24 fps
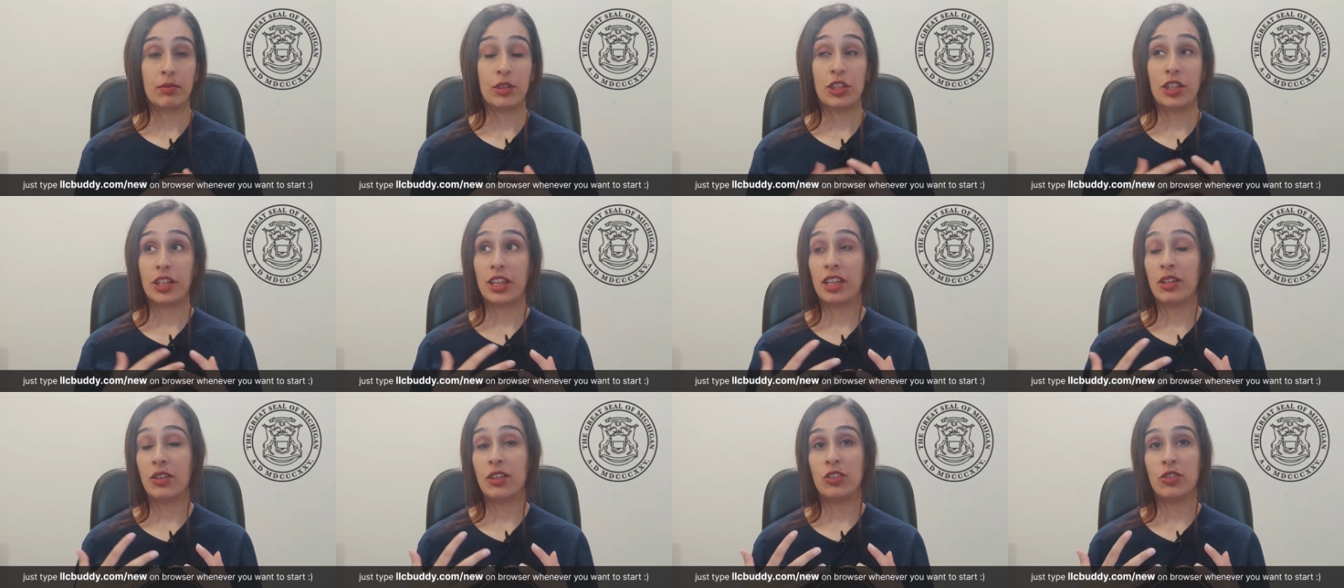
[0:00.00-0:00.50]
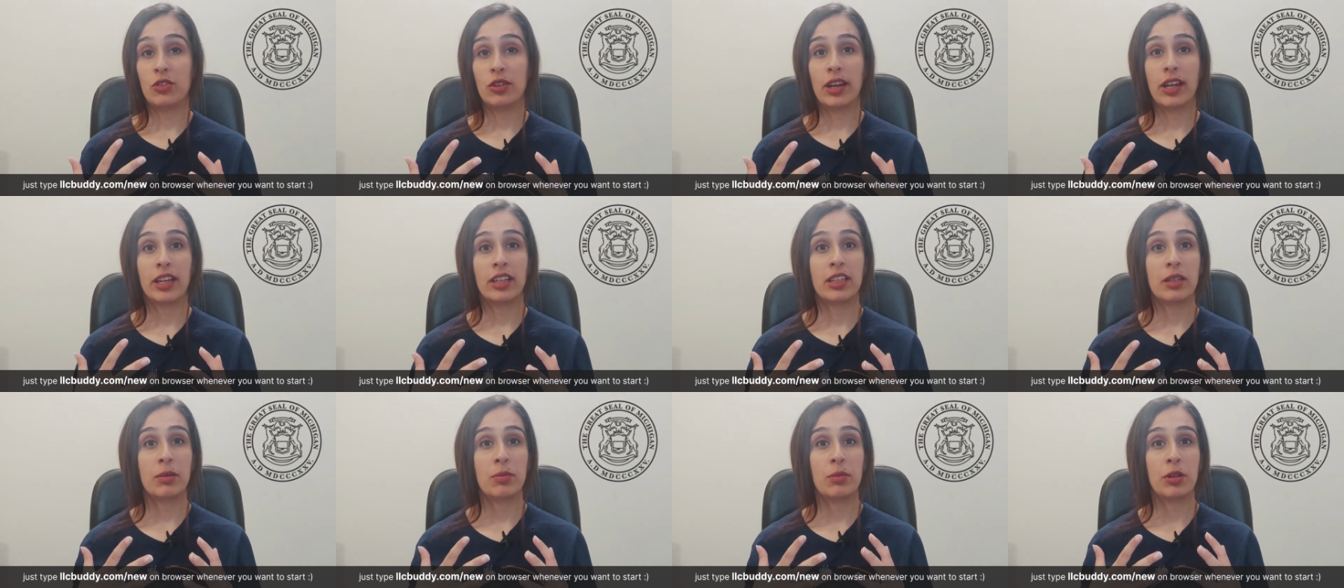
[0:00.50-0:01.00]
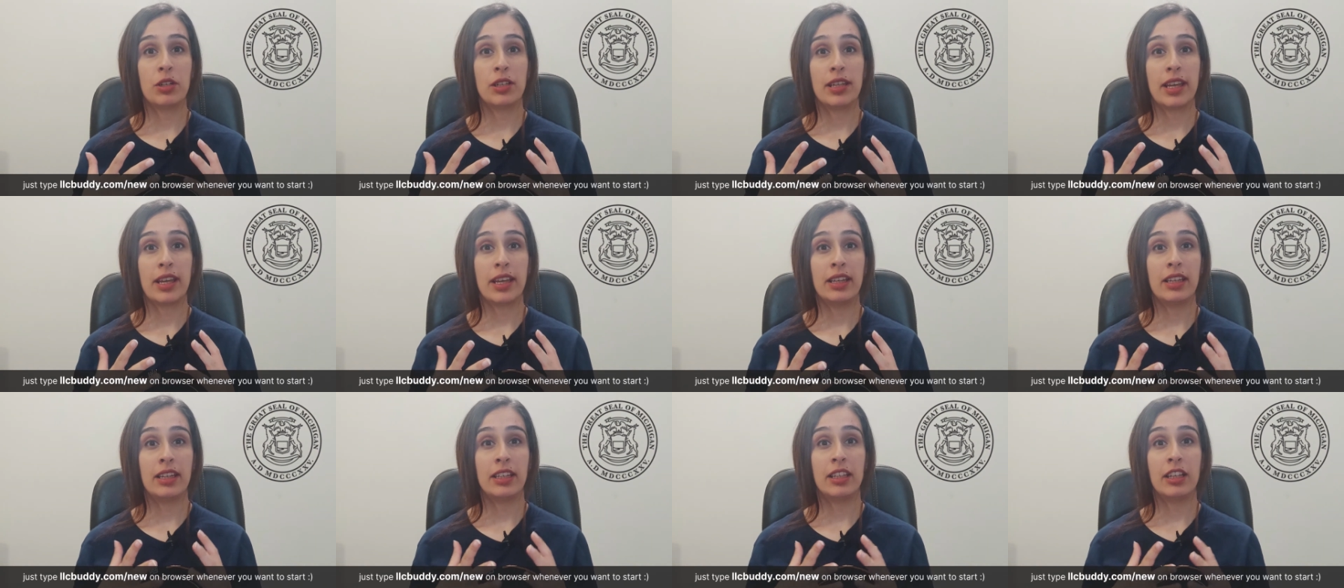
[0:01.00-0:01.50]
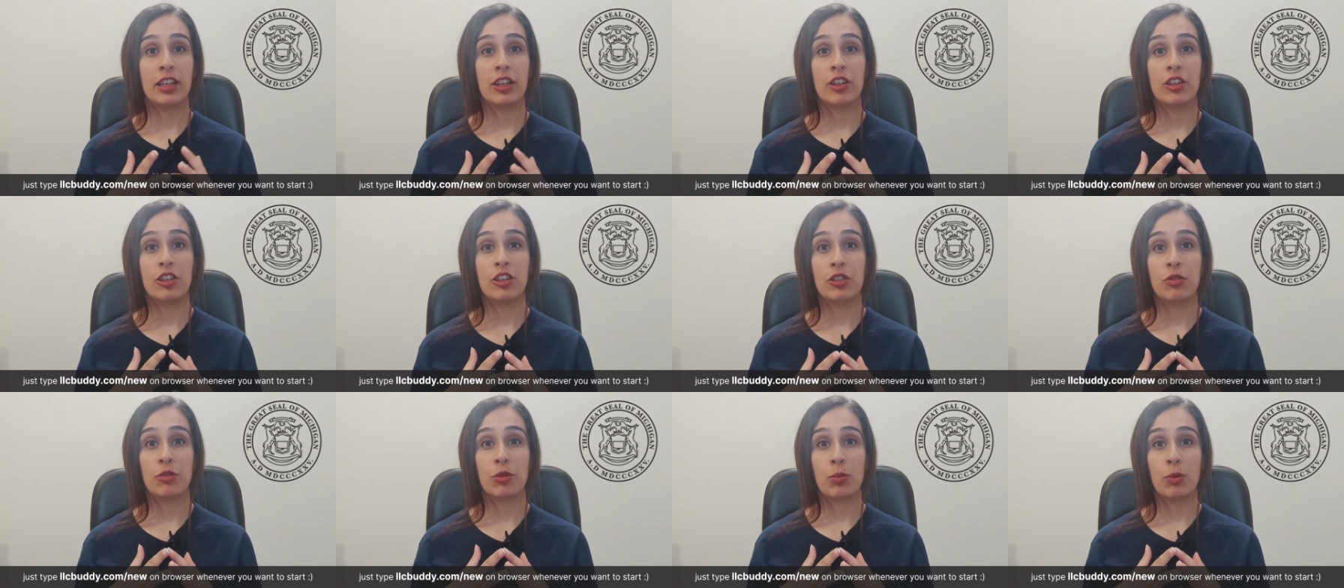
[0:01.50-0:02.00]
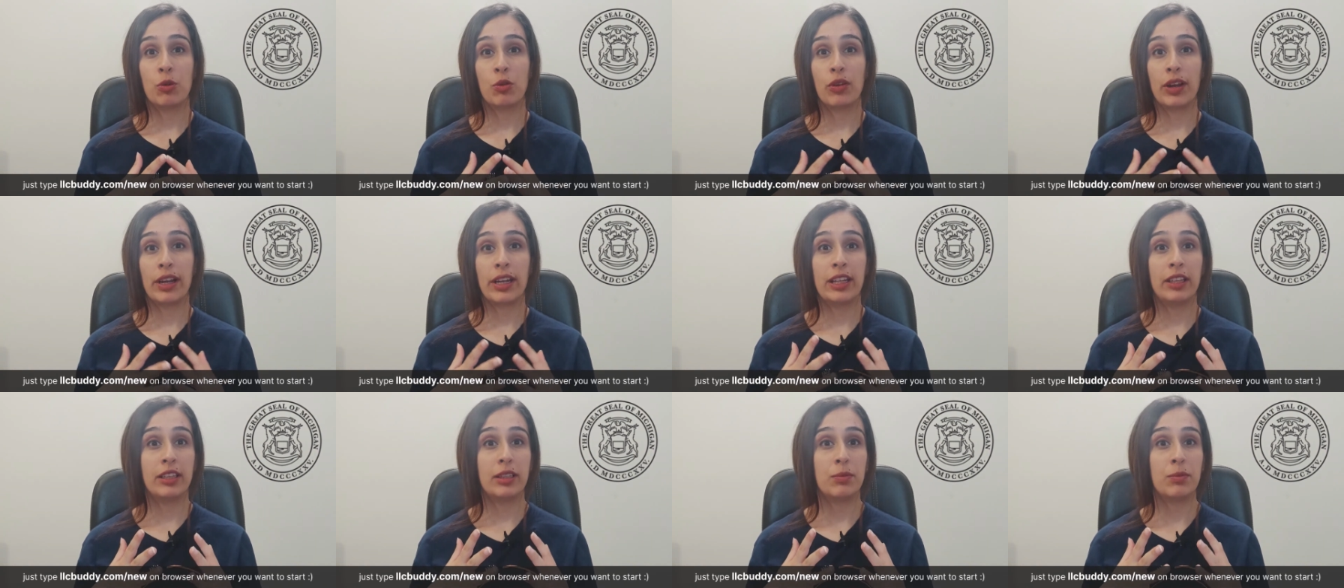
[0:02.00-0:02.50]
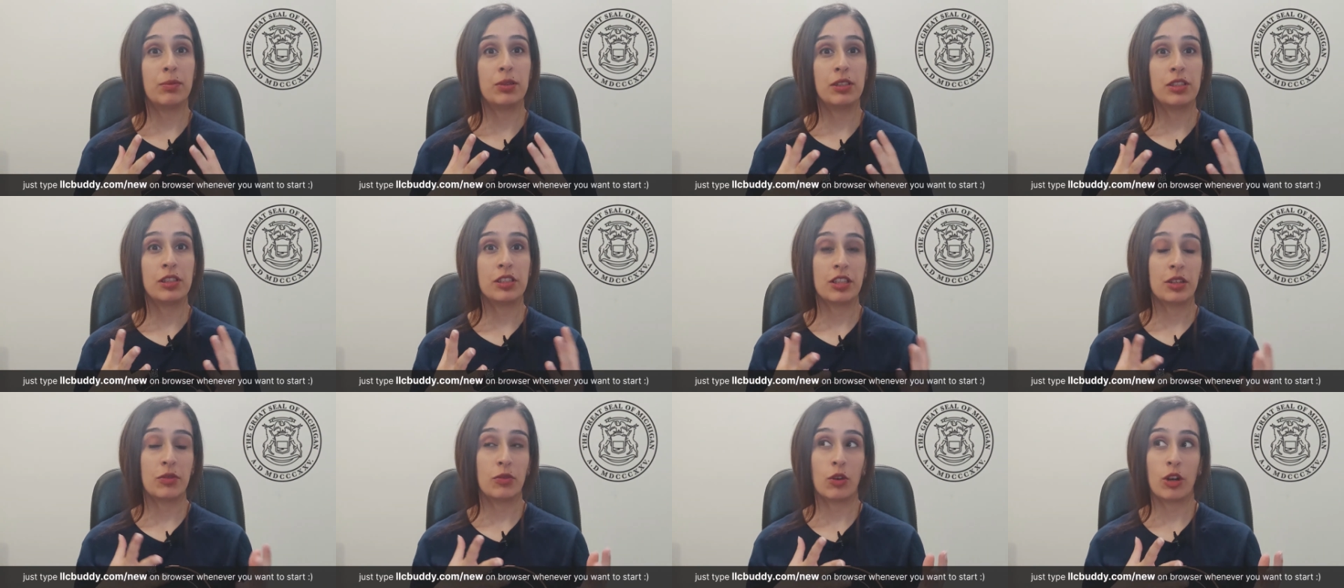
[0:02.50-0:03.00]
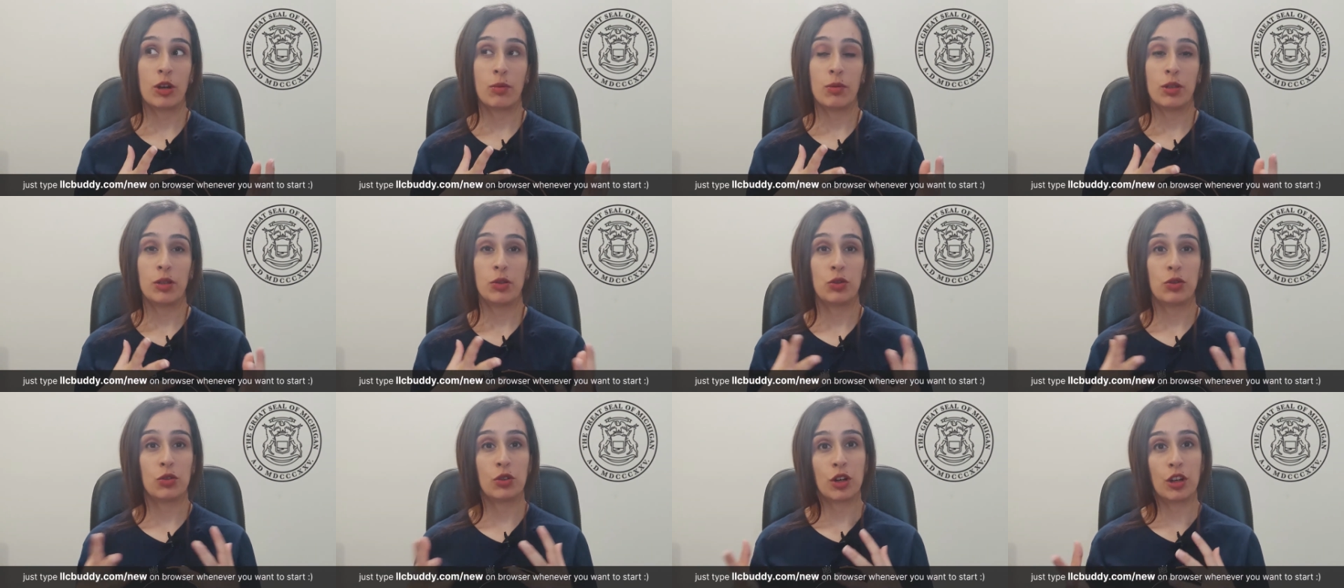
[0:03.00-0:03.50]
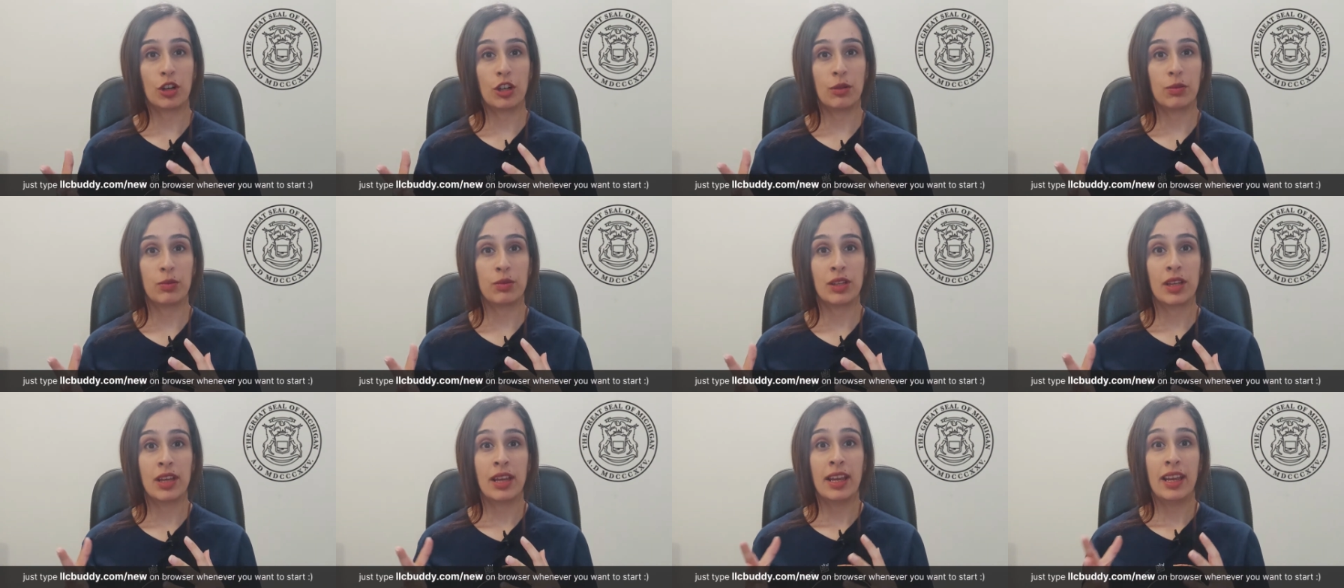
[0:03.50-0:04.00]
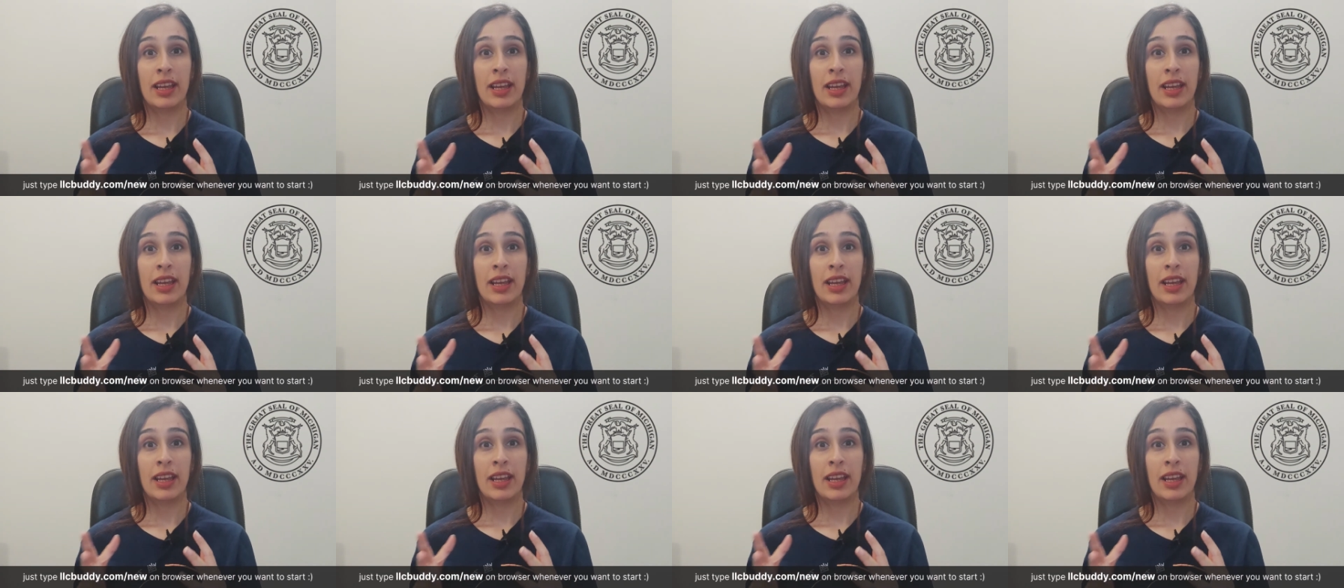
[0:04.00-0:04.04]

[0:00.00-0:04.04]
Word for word: Michigan is ranked number 10 in the country for providing the business environment to startups.